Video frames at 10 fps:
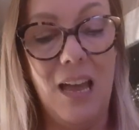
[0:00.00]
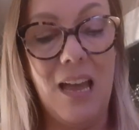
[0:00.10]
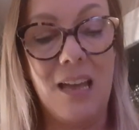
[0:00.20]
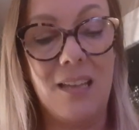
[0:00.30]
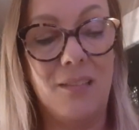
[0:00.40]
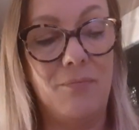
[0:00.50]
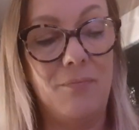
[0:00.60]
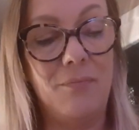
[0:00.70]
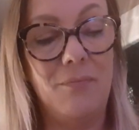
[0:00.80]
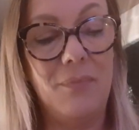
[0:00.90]

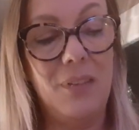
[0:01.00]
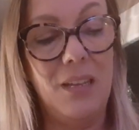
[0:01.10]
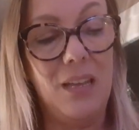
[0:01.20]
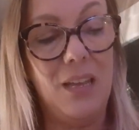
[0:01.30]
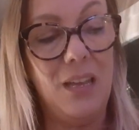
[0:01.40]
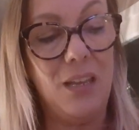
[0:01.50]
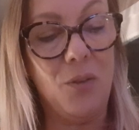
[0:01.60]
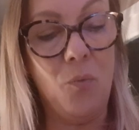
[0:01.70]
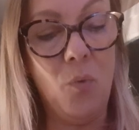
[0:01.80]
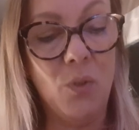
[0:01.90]
And
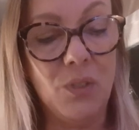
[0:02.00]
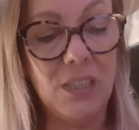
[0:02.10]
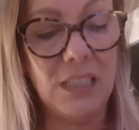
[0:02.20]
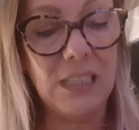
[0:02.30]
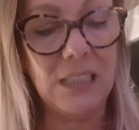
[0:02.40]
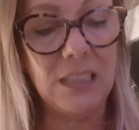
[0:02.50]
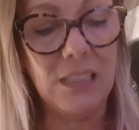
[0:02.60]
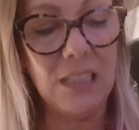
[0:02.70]
you're wanting